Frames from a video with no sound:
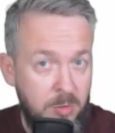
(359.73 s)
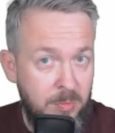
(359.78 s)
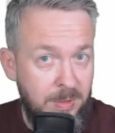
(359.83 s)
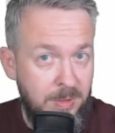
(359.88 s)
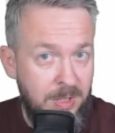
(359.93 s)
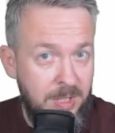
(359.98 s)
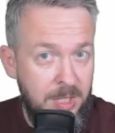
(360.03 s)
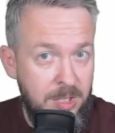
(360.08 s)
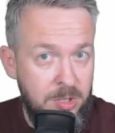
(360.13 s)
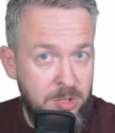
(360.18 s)

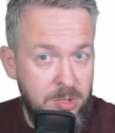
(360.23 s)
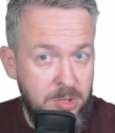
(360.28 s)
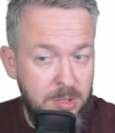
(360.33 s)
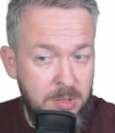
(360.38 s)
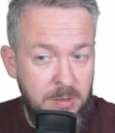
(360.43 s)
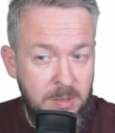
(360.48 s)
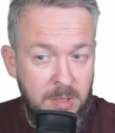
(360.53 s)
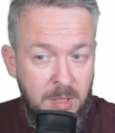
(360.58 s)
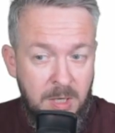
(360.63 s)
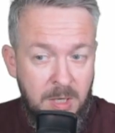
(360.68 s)

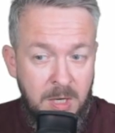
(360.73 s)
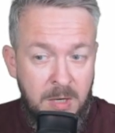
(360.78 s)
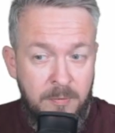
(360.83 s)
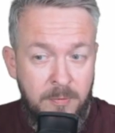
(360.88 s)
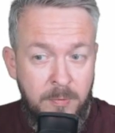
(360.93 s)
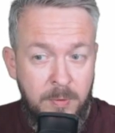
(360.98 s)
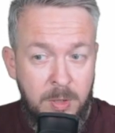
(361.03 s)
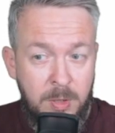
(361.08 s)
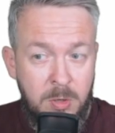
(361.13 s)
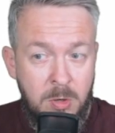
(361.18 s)
documentation,
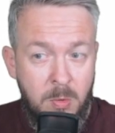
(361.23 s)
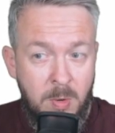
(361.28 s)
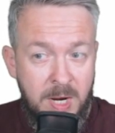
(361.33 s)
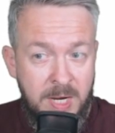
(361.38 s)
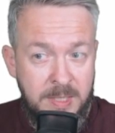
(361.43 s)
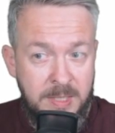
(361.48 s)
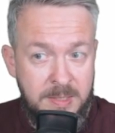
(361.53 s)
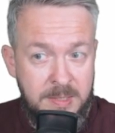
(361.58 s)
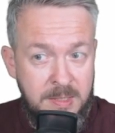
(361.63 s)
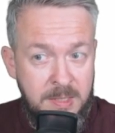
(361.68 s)
if we go
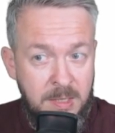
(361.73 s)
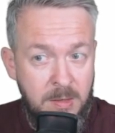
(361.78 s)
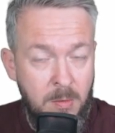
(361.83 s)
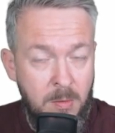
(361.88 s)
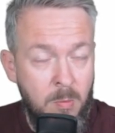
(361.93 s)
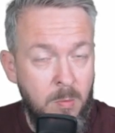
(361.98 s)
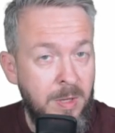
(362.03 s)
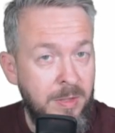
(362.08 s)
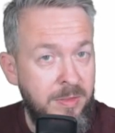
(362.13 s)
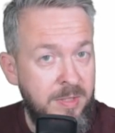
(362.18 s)
and see
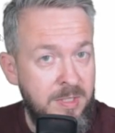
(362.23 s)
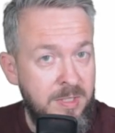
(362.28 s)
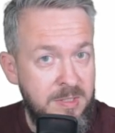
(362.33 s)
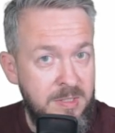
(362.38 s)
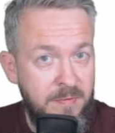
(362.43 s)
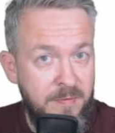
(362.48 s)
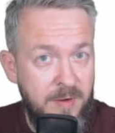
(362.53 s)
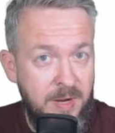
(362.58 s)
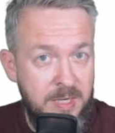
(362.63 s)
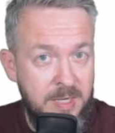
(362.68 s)
what this
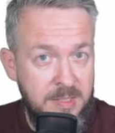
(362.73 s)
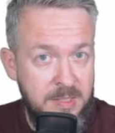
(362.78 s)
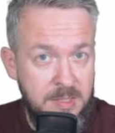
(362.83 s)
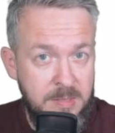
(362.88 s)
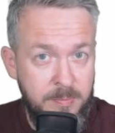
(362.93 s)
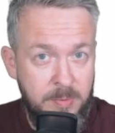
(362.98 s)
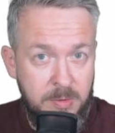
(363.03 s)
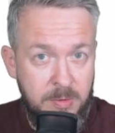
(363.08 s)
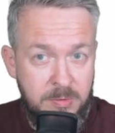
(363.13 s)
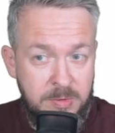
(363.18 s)
device
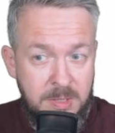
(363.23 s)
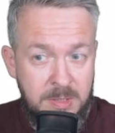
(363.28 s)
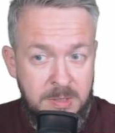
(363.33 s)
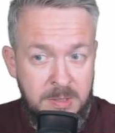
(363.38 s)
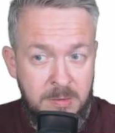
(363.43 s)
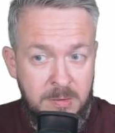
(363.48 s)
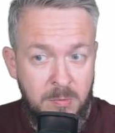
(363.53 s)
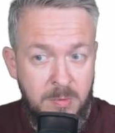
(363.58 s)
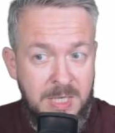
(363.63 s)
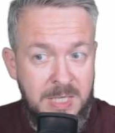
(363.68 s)

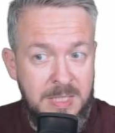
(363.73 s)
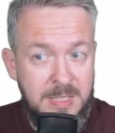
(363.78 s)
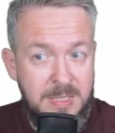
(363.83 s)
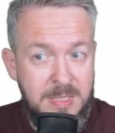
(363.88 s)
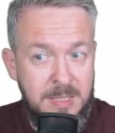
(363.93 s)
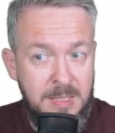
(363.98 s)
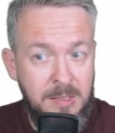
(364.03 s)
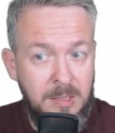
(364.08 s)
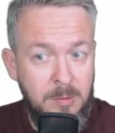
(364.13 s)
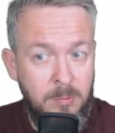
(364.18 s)
exposes, we can
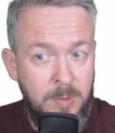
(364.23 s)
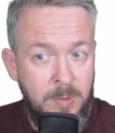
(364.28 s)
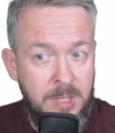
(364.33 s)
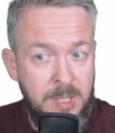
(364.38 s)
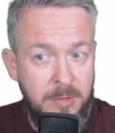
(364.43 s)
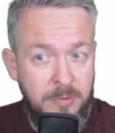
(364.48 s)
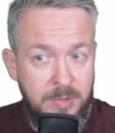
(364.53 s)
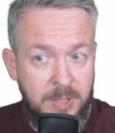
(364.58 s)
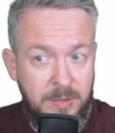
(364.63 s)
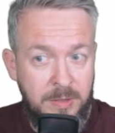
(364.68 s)
see that we
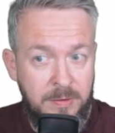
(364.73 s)
can